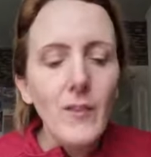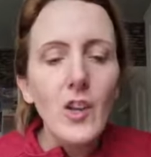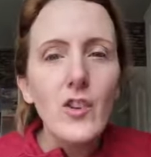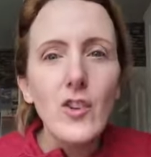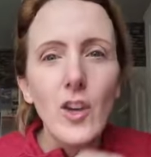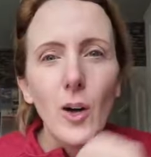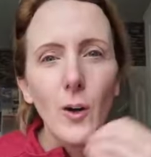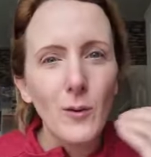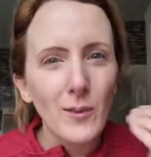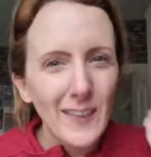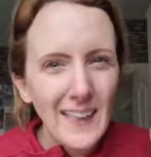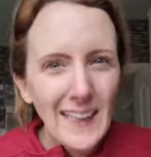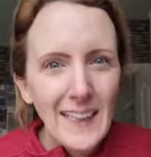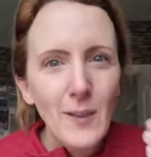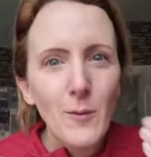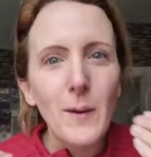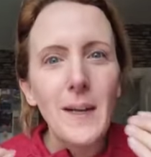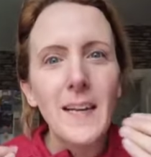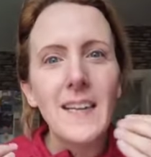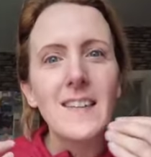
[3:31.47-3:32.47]
So
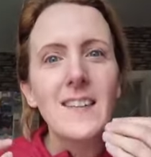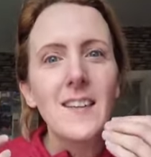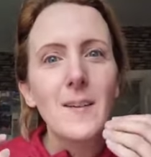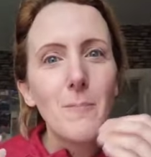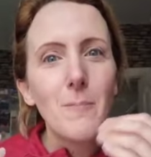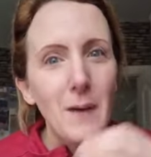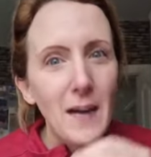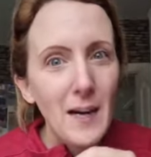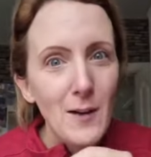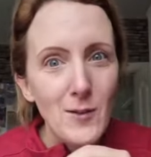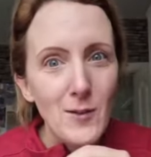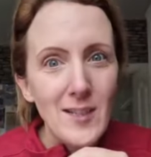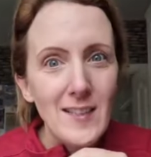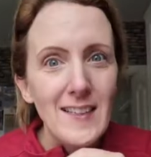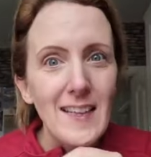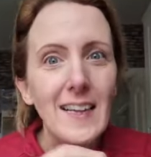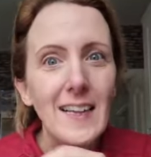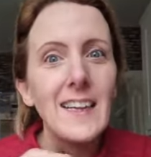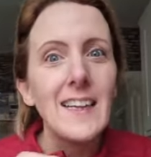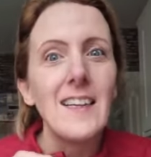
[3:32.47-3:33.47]
liquid, powder
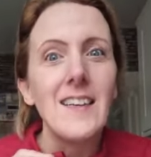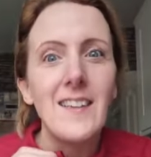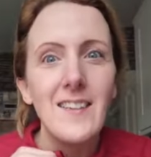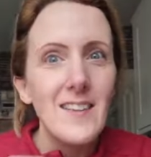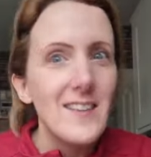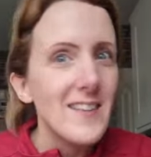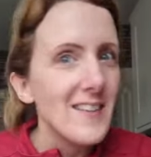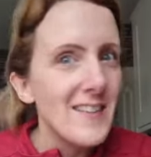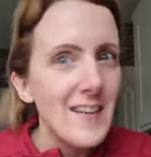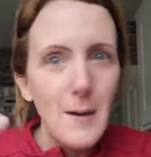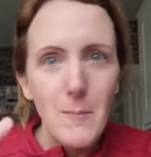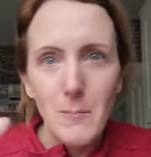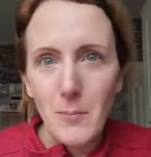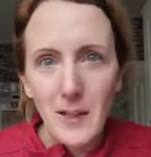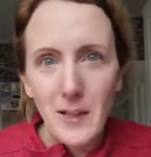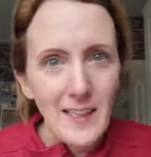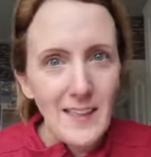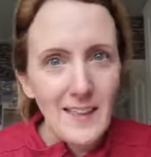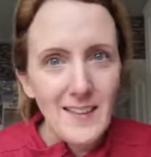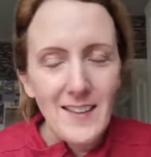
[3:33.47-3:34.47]
second,
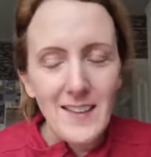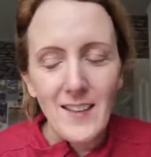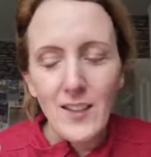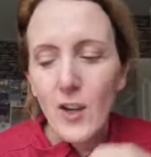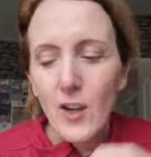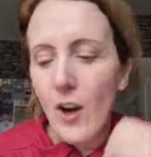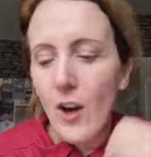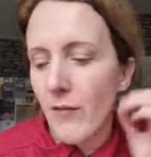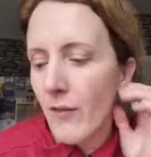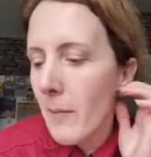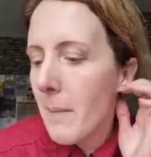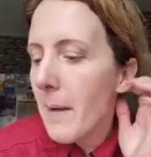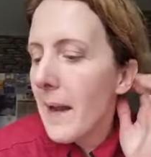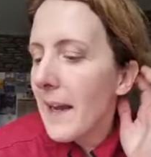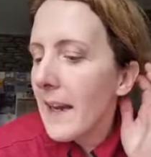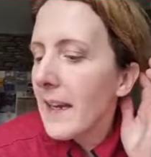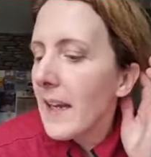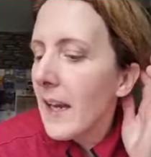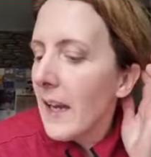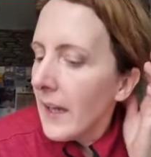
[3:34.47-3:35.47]
tablets, not for
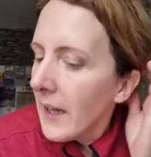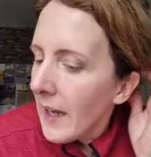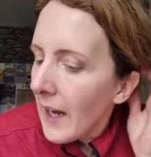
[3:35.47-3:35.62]
me.